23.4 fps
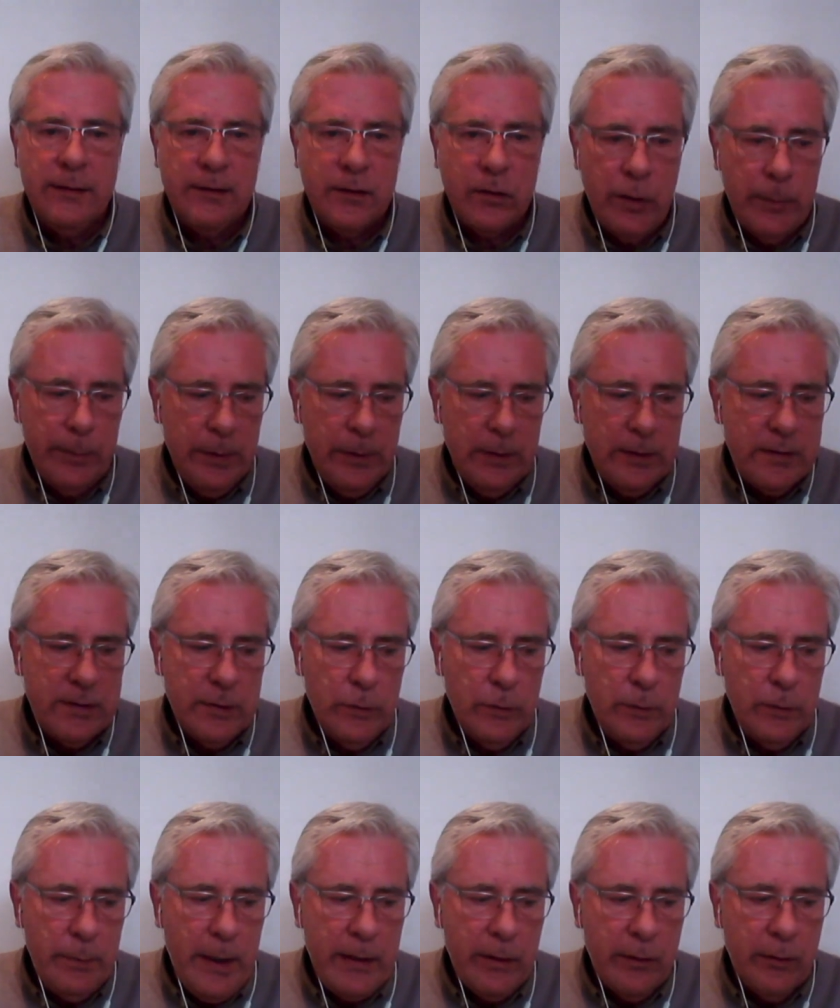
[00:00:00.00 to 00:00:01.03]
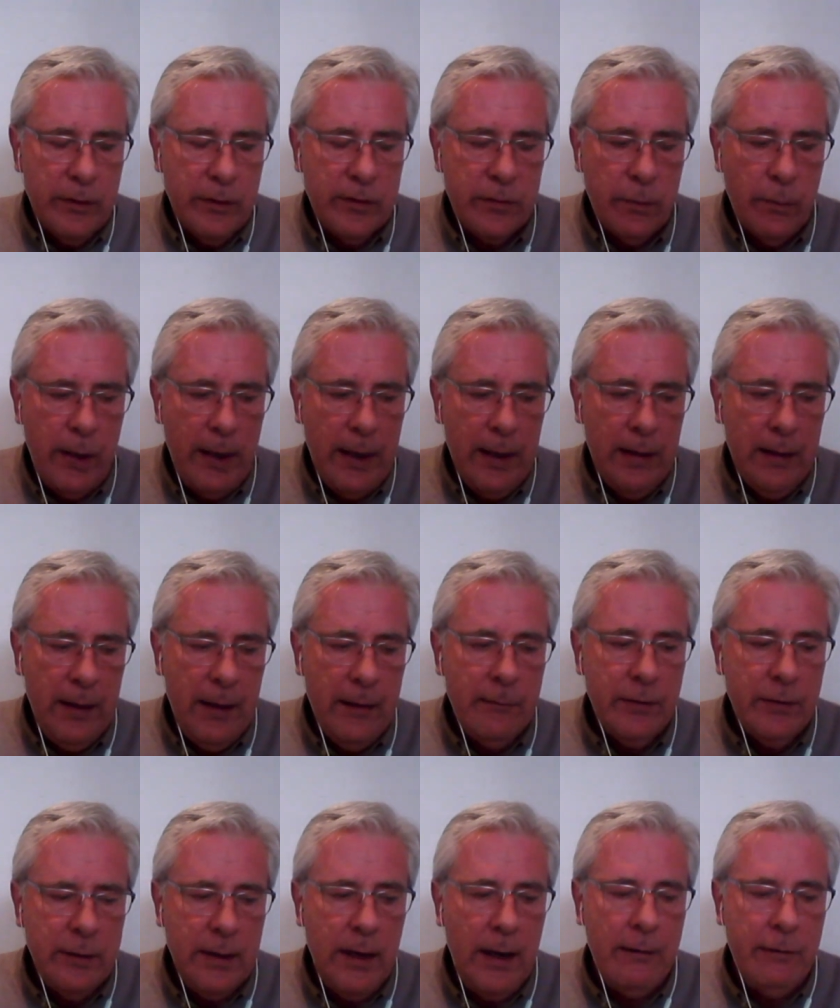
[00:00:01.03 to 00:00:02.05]
This trip will suit better as well.
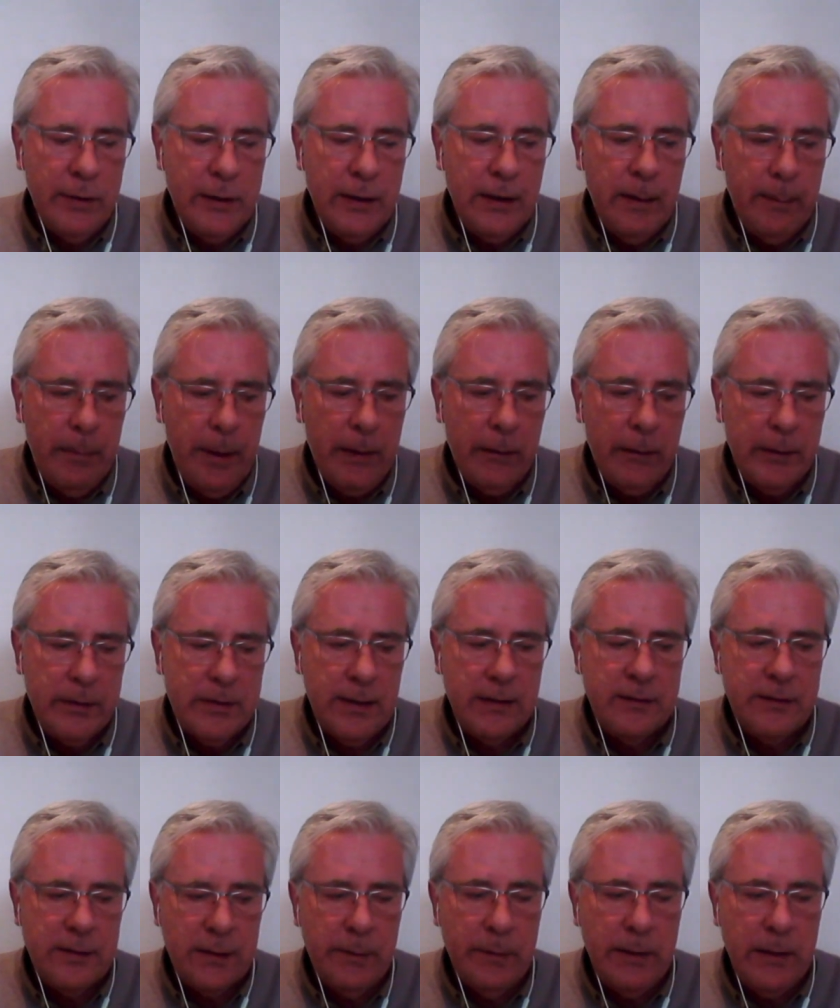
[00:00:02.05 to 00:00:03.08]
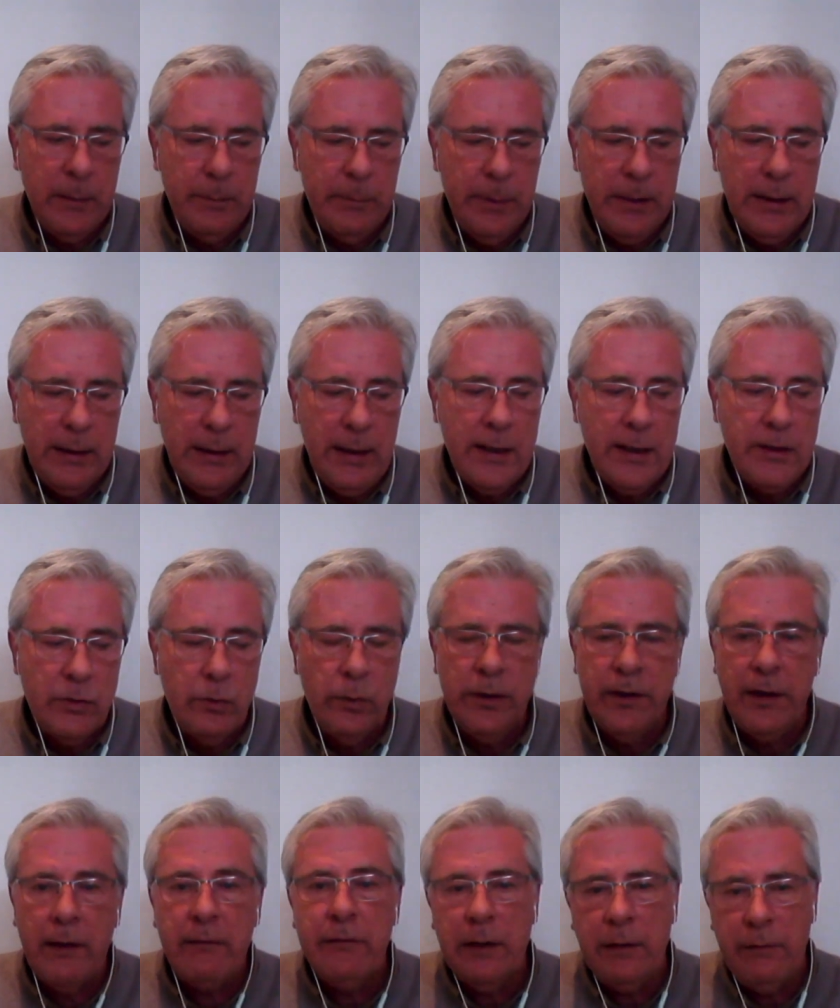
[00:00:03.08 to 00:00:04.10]
Everything about it says to me that Beacon Edge will
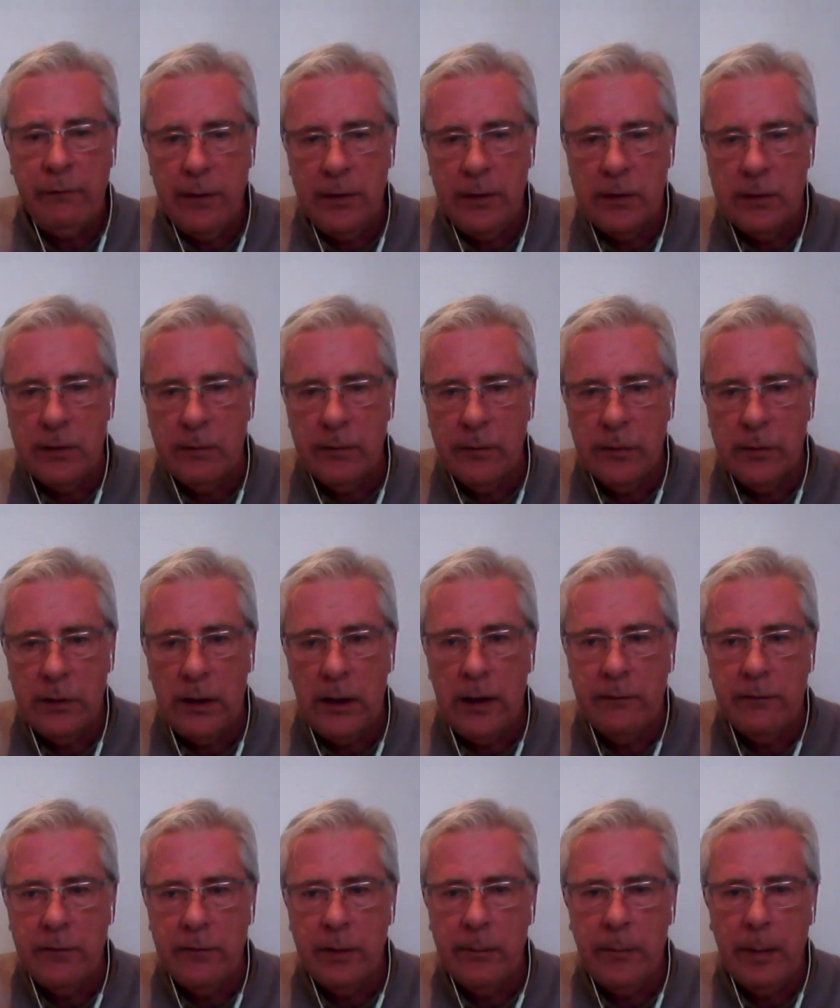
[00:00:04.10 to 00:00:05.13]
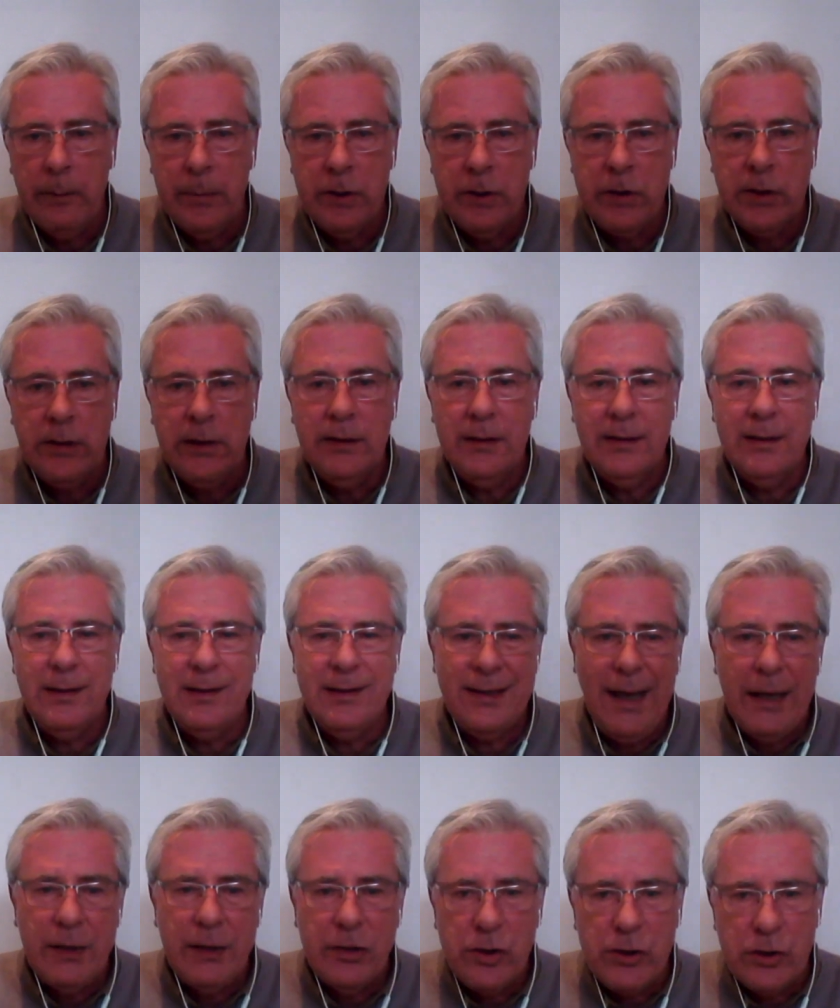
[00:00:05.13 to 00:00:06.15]
definitely finish in front of Lifetime Ambition.
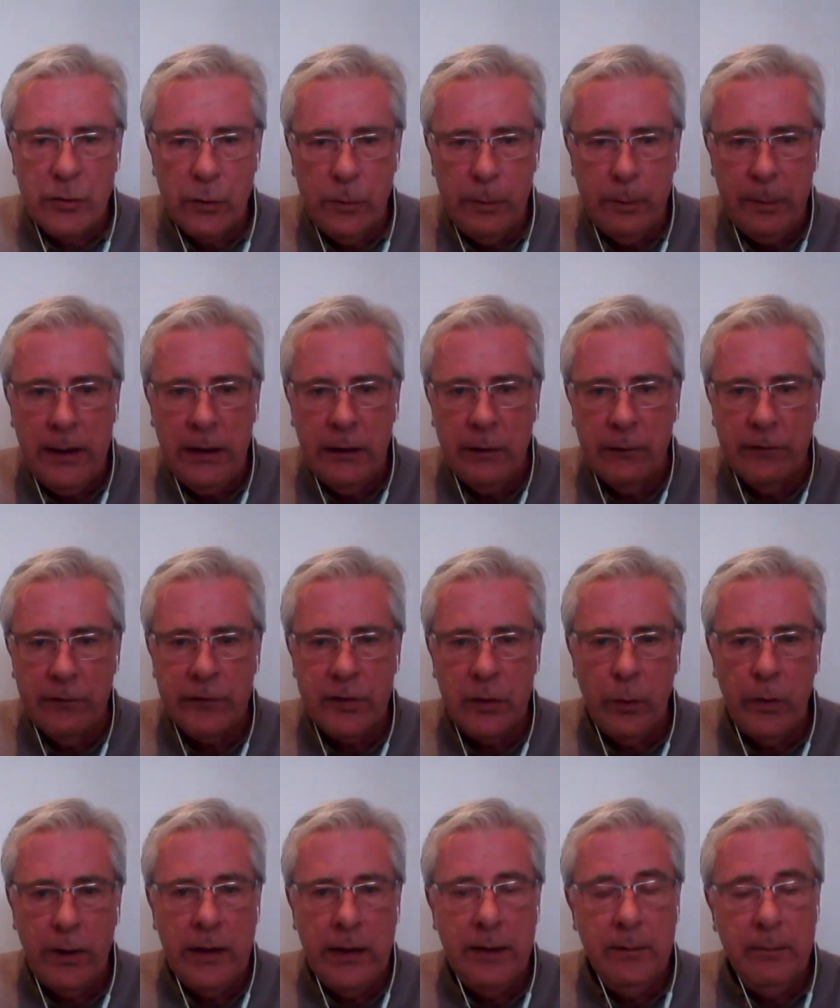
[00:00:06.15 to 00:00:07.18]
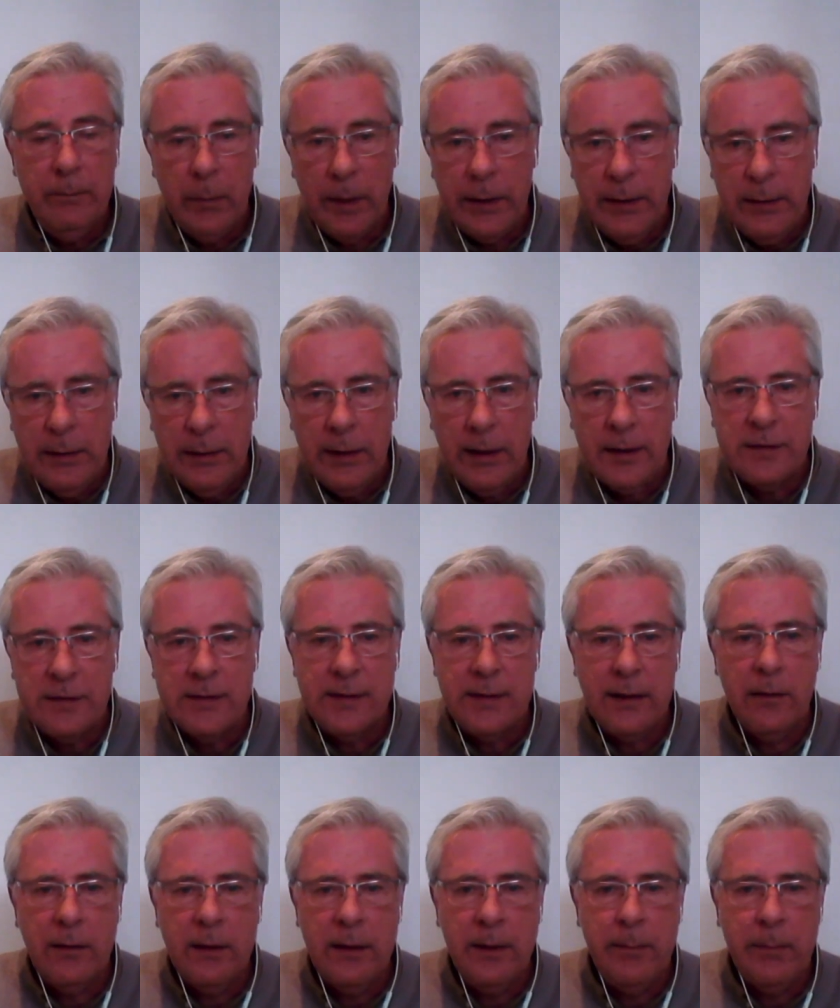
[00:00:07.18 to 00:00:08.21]
That should be enough to win. Might
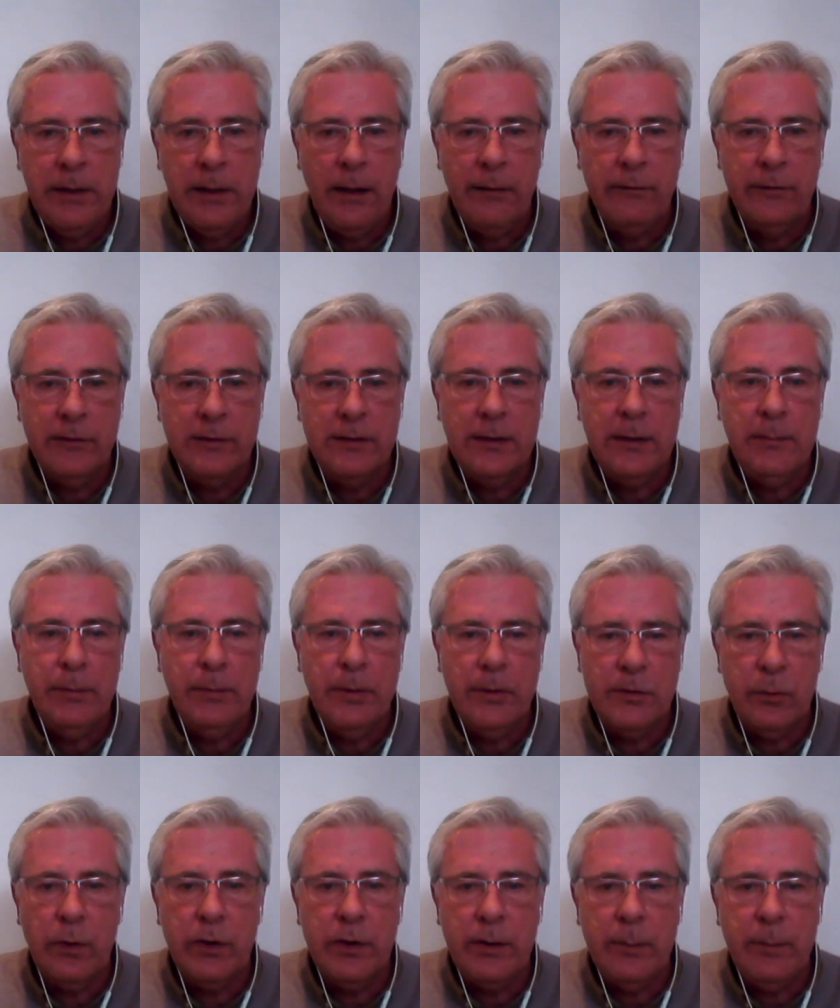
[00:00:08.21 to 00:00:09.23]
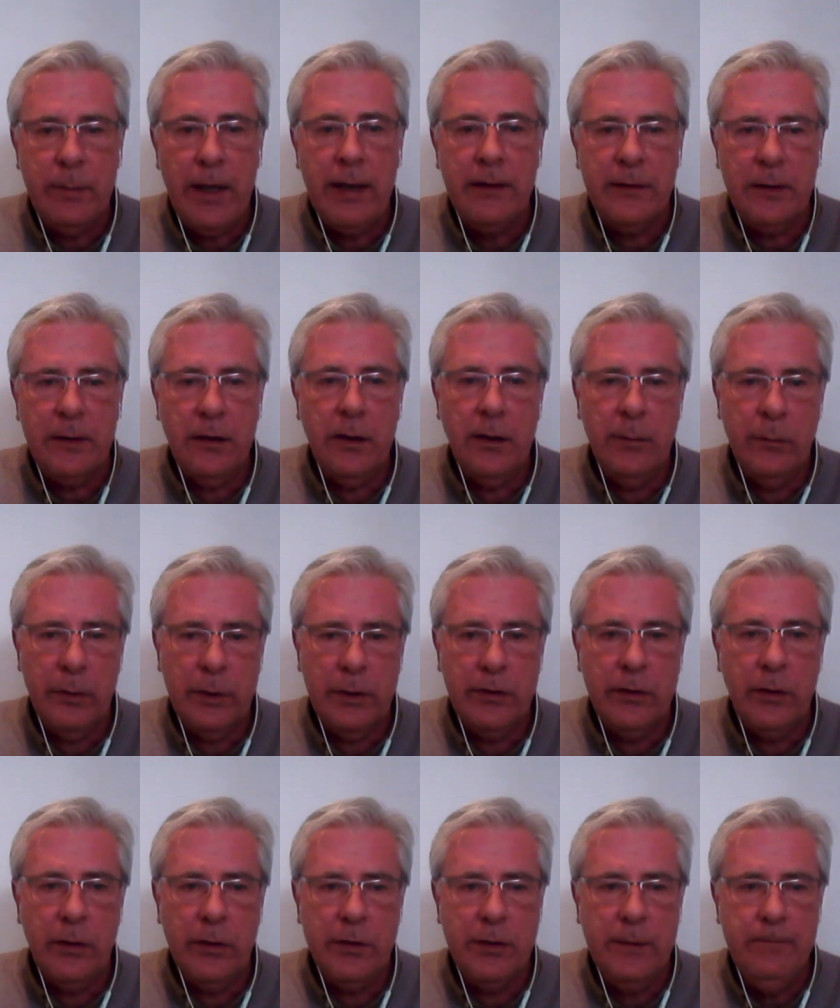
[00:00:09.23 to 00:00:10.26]
necessarily be, obviously, but it's worth a bet, I would have
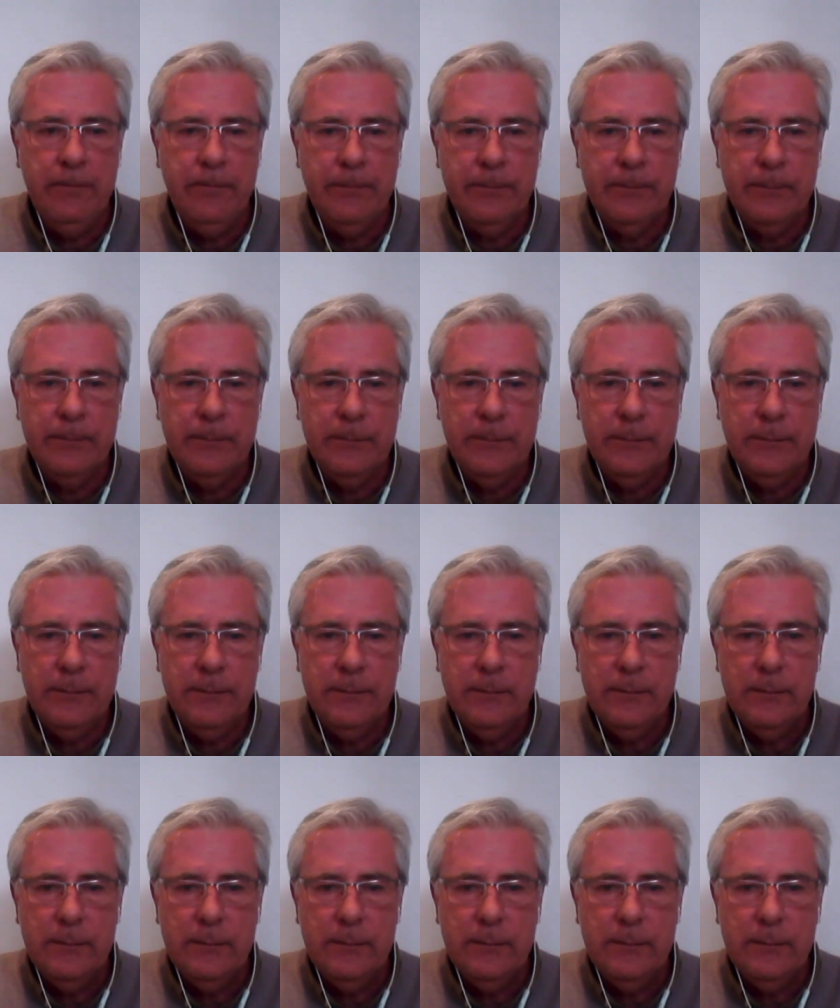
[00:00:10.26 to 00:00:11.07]
thought.